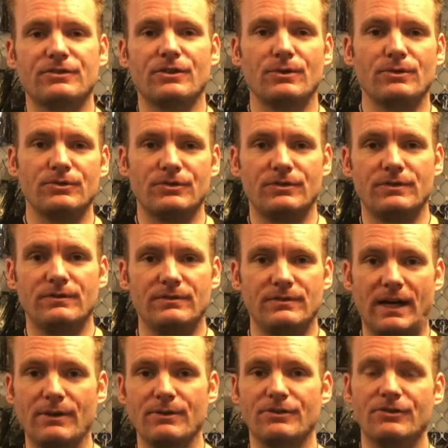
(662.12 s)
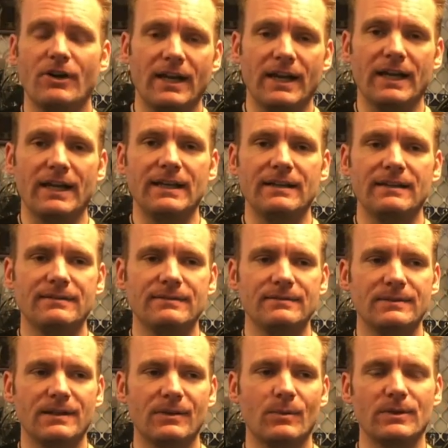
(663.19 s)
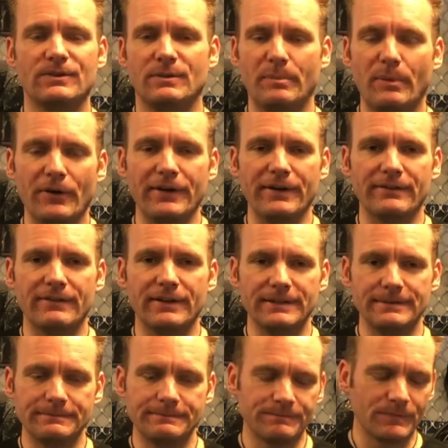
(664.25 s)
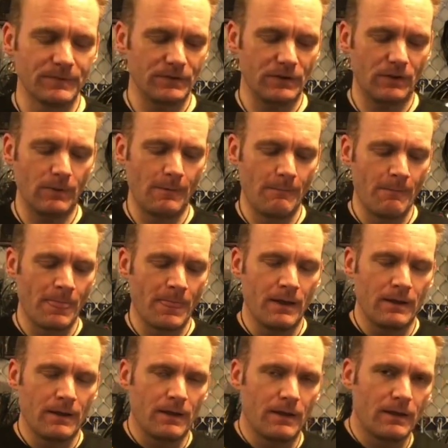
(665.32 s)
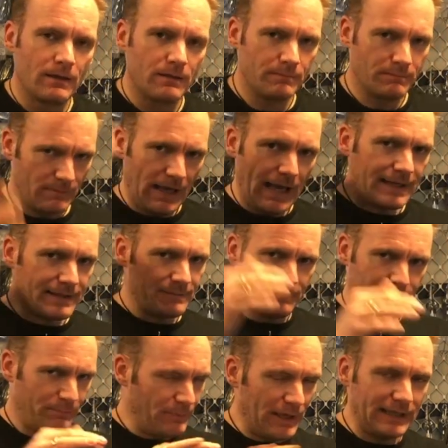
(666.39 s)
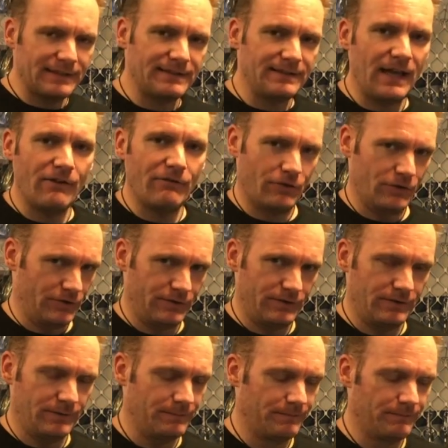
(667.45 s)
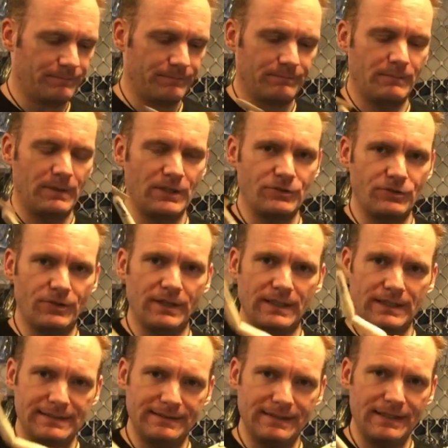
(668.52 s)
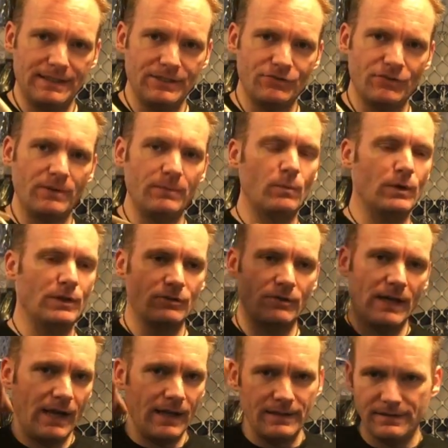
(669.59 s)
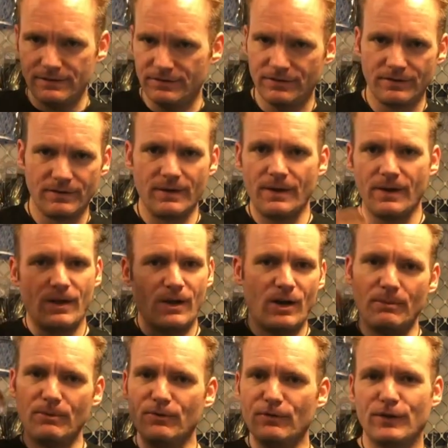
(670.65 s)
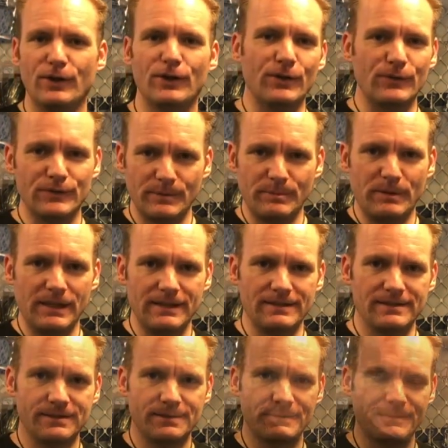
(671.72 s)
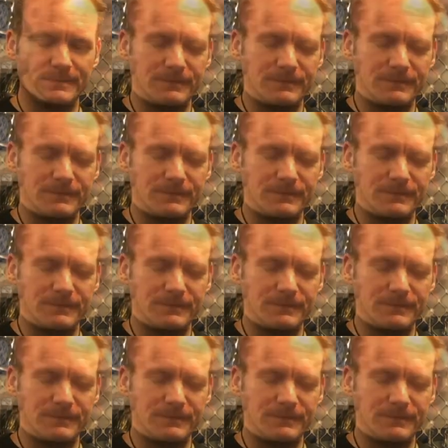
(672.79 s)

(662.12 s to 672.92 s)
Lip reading: goes down the drain, then what's the point, right? So practice that first. Make sure you can stay in trim when your hands are moving all over the place.